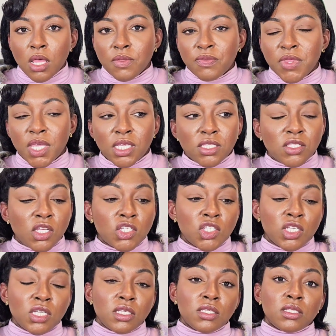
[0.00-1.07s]
things
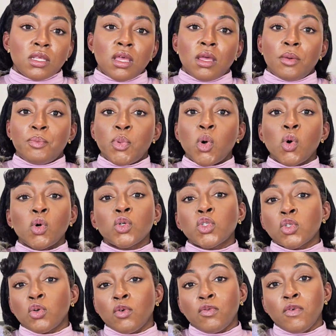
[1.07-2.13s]
such as a
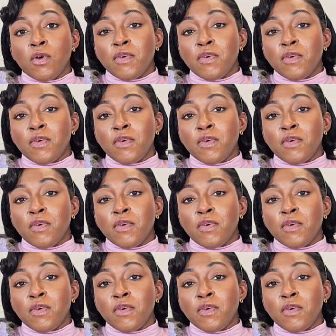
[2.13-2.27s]
portal for